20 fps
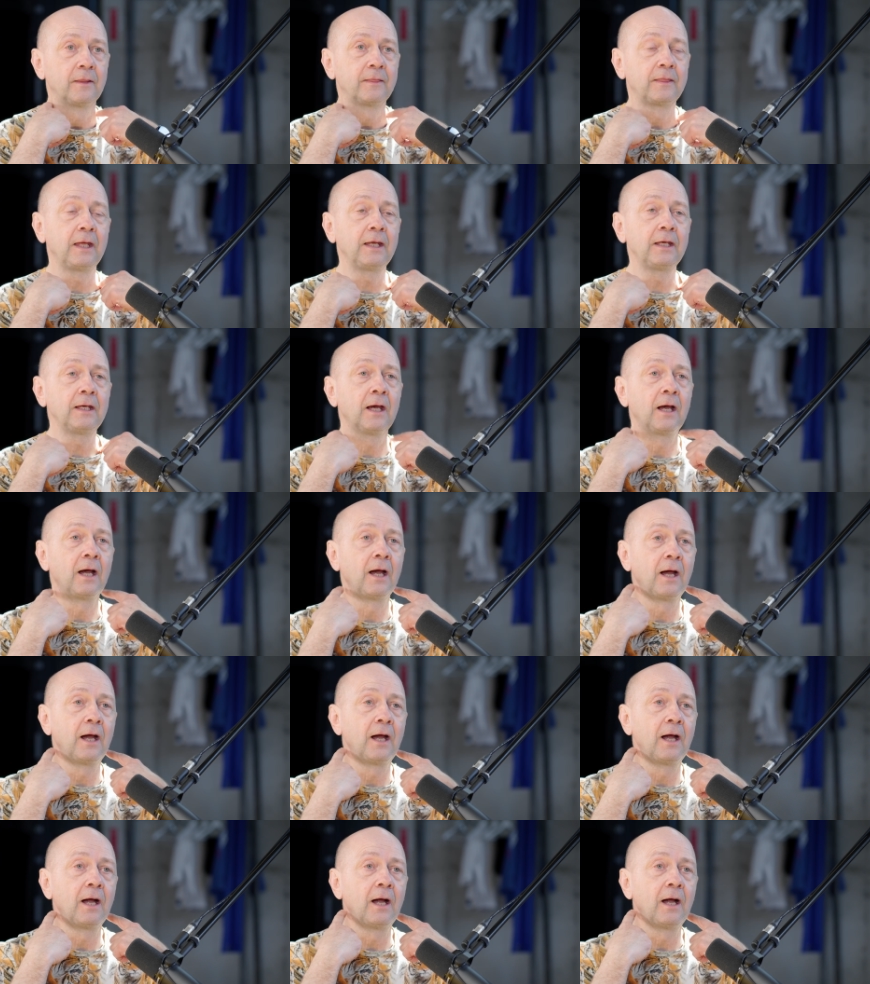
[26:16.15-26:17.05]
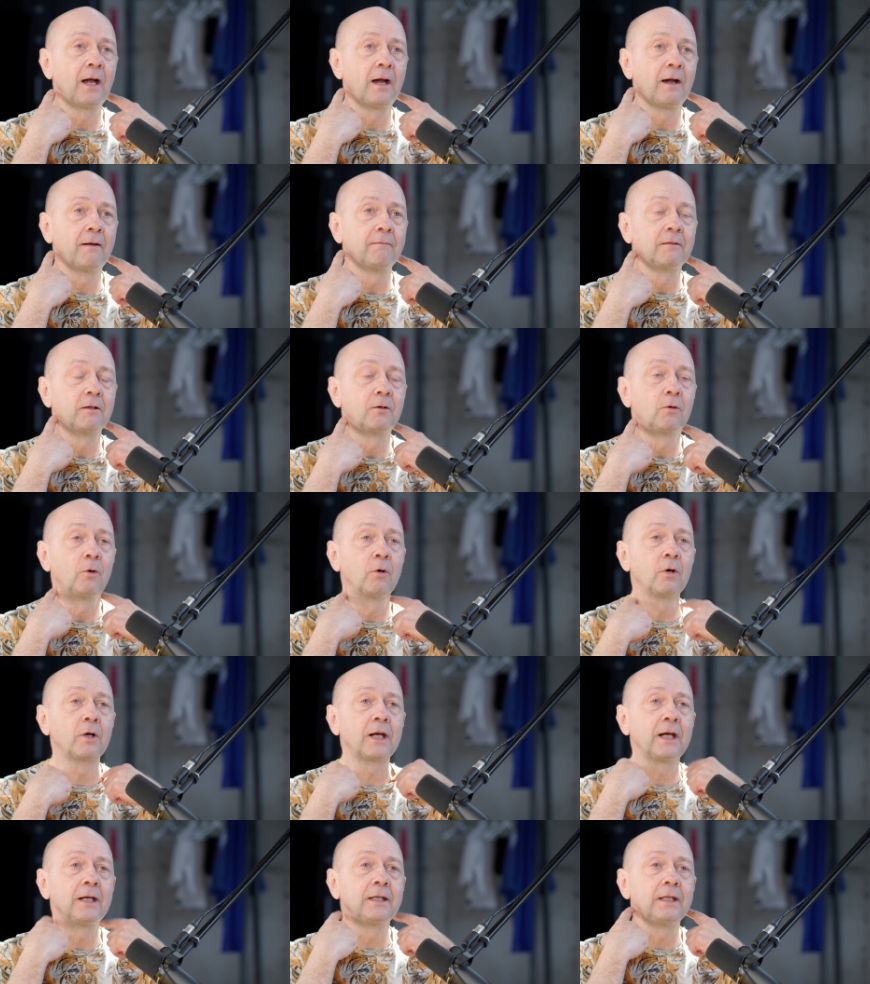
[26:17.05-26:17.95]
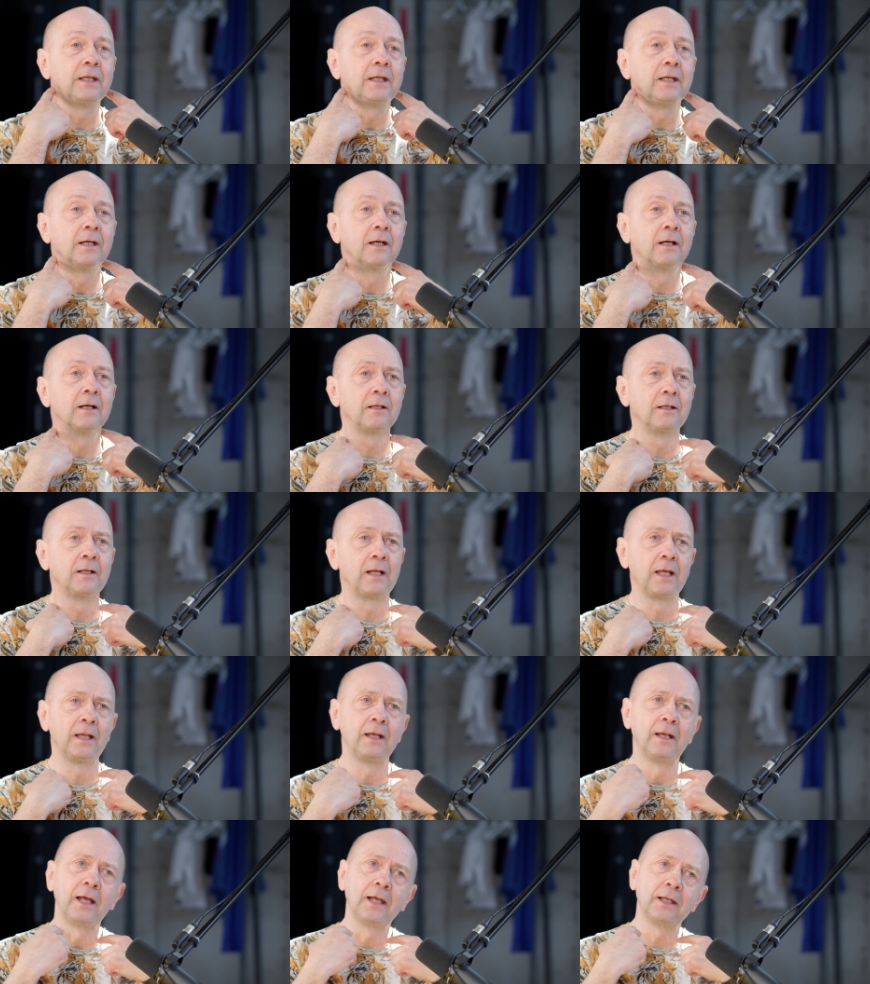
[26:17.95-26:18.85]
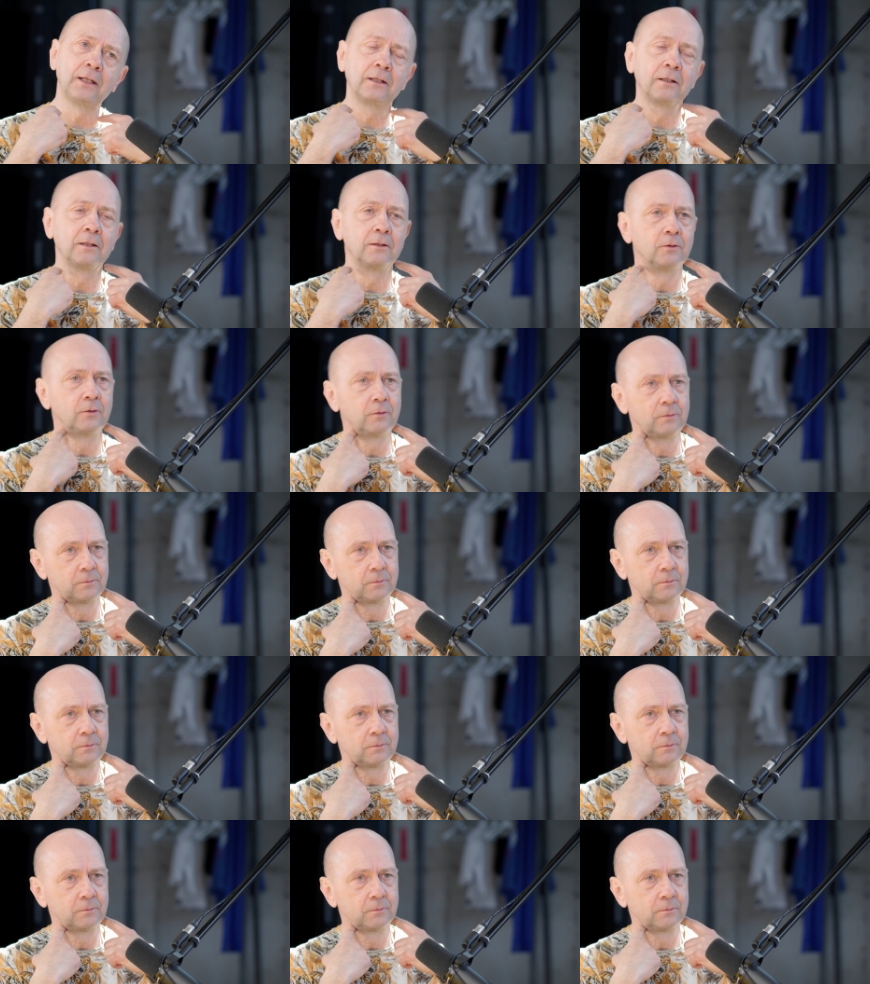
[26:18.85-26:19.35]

they have already uh, like uh,